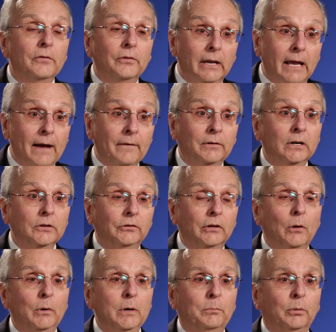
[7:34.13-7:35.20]
the evidence
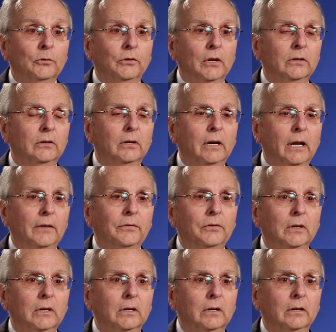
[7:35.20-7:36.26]
that we presented at
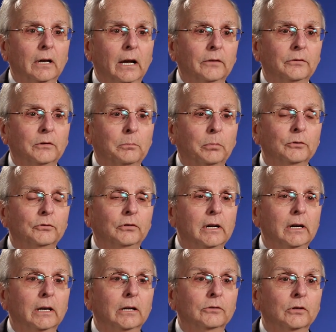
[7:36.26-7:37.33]
the at the
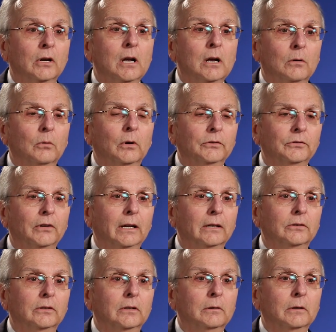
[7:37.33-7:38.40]
proceedings was
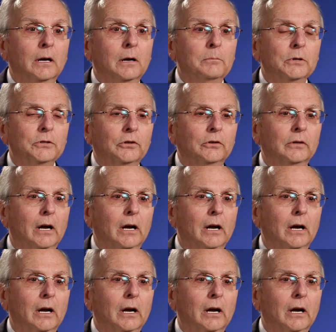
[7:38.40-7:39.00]
that uh, Mr.